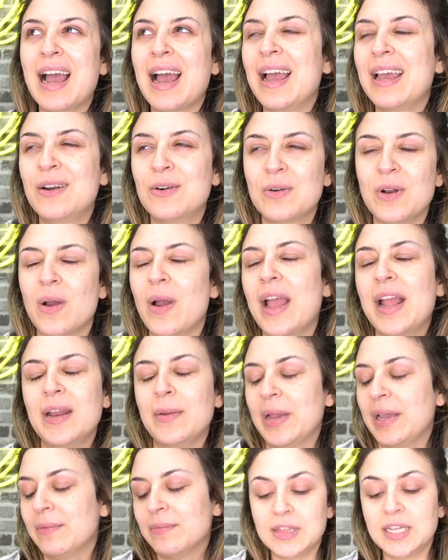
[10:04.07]
I don't know.
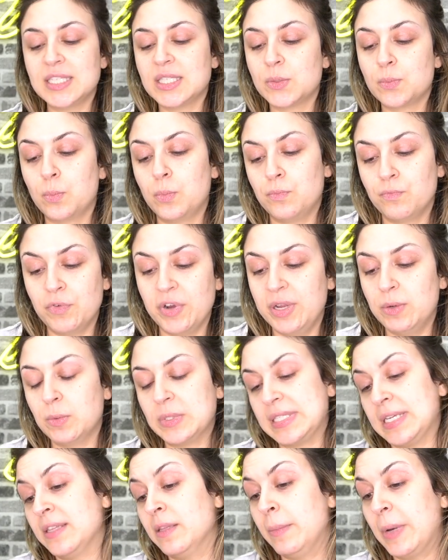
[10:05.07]
Anyway, let's read
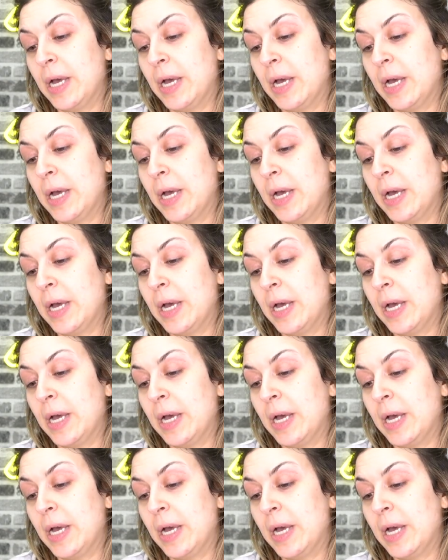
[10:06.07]
what's on the